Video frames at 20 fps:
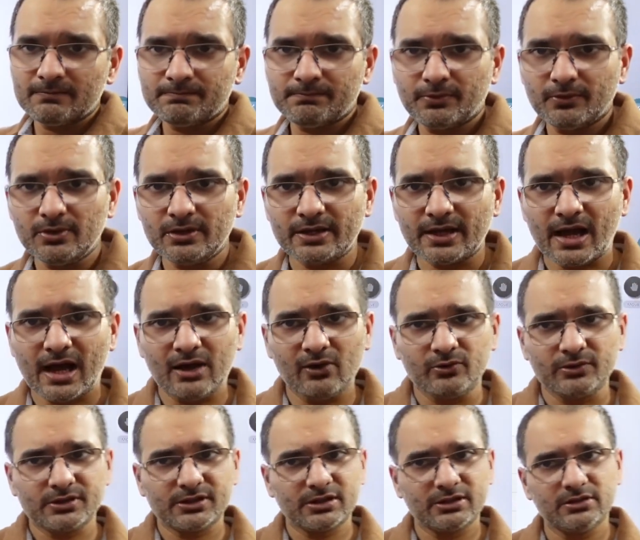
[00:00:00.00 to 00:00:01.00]
pulled
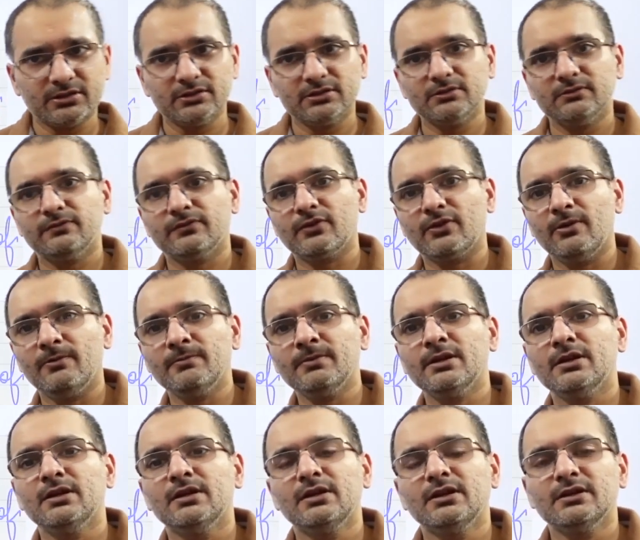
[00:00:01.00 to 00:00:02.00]
out from
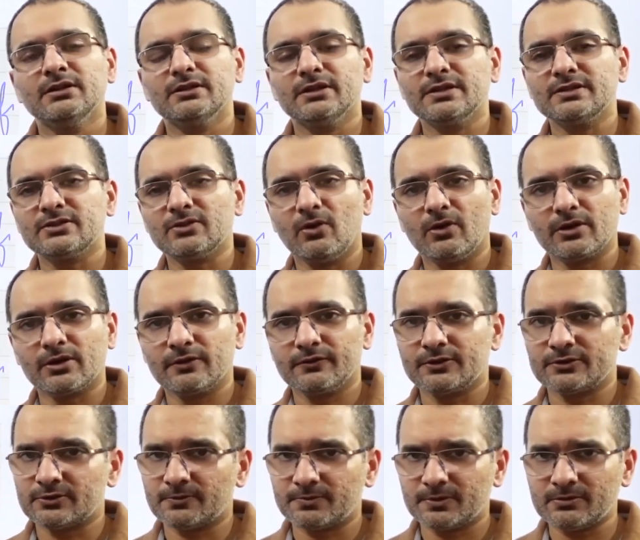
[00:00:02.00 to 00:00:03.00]
this order of the
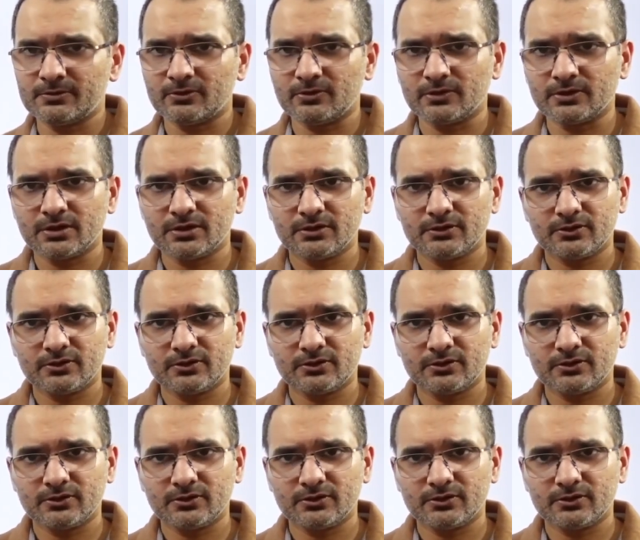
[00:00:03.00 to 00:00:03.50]
Supreme Court.